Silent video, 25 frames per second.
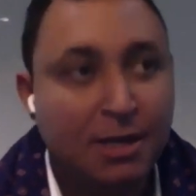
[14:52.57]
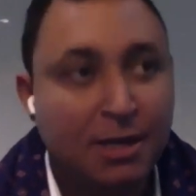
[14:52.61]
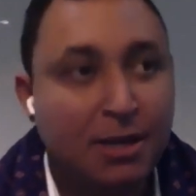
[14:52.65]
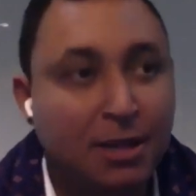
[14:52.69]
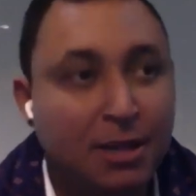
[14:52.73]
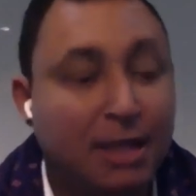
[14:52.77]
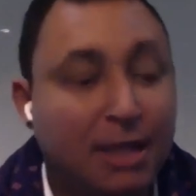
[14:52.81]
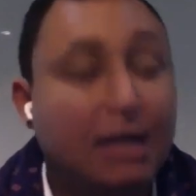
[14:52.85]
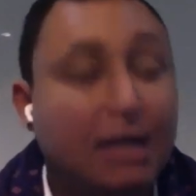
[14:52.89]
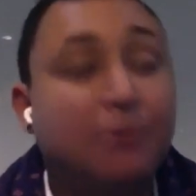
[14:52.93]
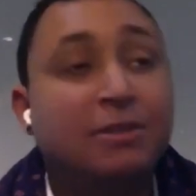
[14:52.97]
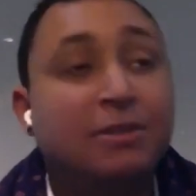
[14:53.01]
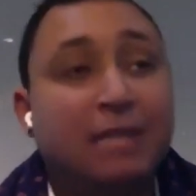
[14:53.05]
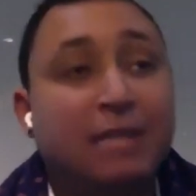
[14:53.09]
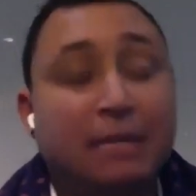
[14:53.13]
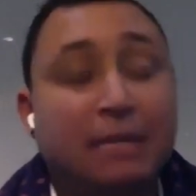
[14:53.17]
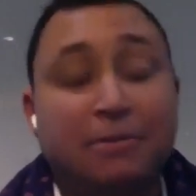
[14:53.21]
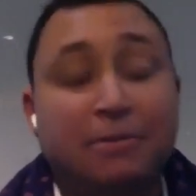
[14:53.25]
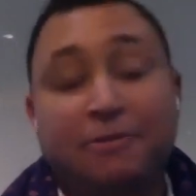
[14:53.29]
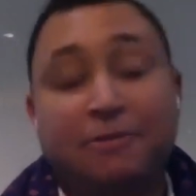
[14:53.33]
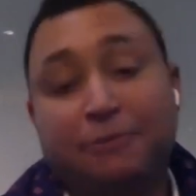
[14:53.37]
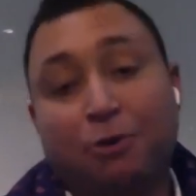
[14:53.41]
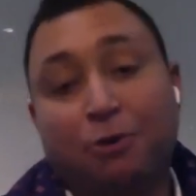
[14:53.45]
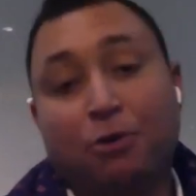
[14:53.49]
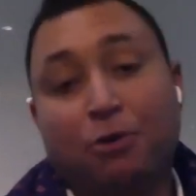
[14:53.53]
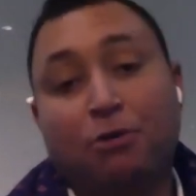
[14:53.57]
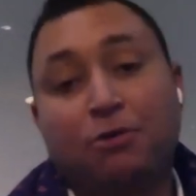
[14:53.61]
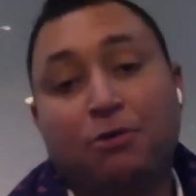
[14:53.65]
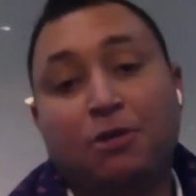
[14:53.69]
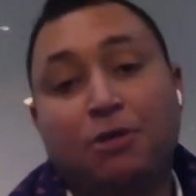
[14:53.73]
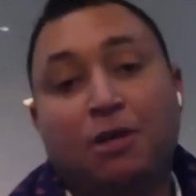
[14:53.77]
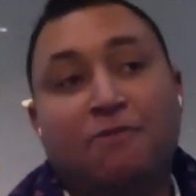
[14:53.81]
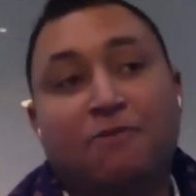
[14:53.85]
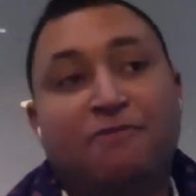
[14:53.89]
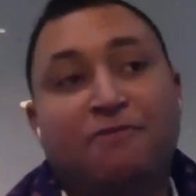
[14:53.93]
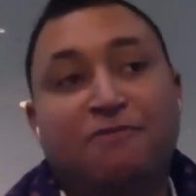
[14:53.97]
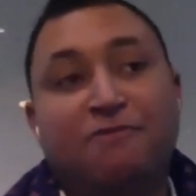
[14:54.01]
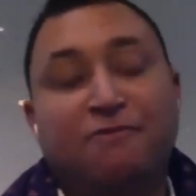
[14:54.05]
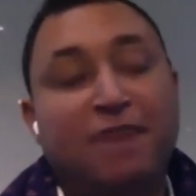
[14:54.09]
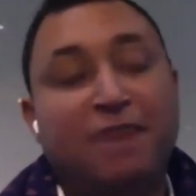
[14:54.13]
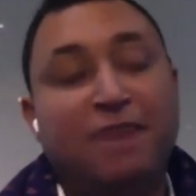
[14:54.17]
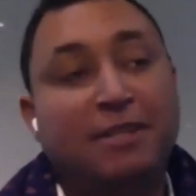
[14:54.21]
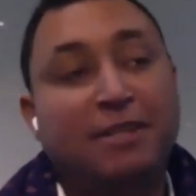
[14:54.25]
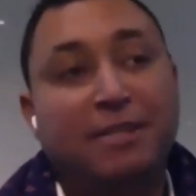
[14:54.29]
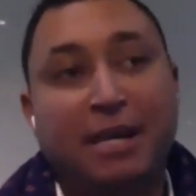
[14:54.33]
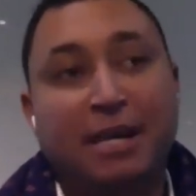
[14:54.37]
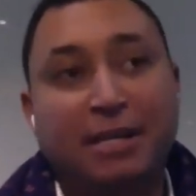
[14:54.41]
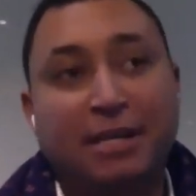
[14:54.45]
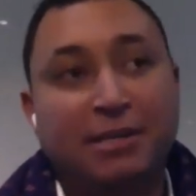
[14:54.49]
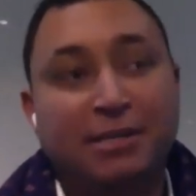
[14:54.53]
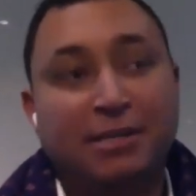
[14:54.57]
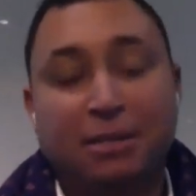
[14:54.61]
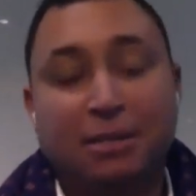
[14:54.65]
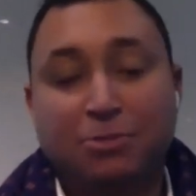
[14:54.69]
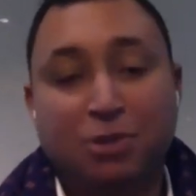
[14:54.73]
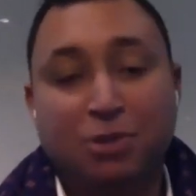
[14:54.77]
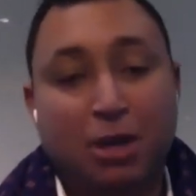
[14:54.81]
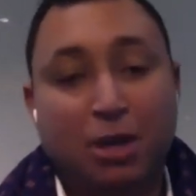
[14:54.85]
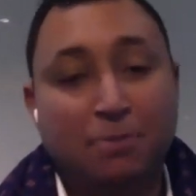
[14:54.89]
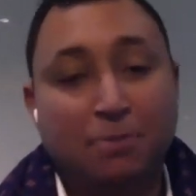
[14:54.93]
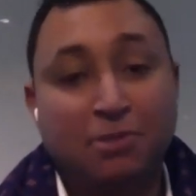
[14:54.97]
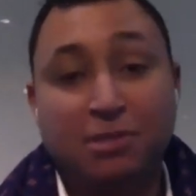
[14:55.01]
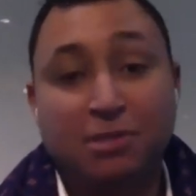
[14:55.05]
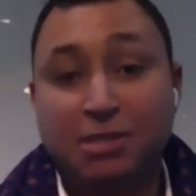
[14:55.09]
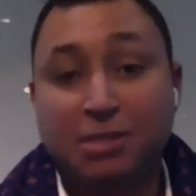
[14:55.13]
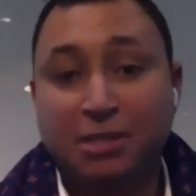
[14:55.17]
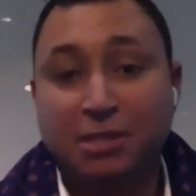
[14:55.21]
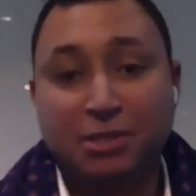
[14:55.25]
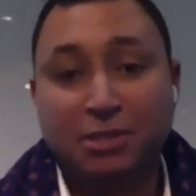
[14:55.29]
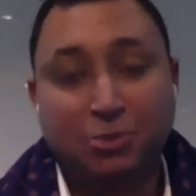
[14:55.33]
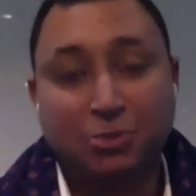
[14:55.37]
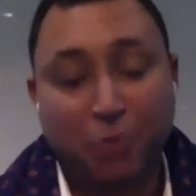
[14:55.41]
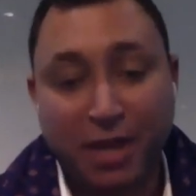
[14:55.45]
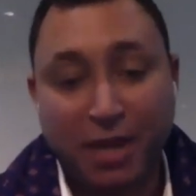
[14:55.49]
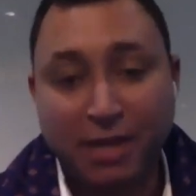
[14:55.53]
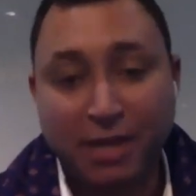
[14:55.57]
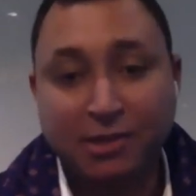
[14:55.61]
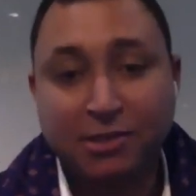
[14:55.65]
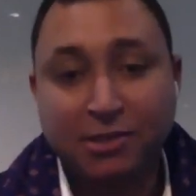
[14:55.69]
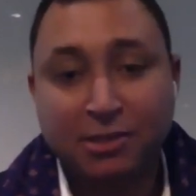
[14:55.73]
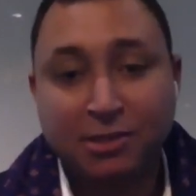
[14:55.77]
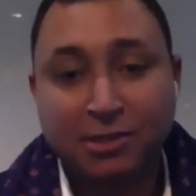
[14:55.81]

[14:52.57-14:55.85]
Like I was saying before, you know, they're taking sometimes six weeks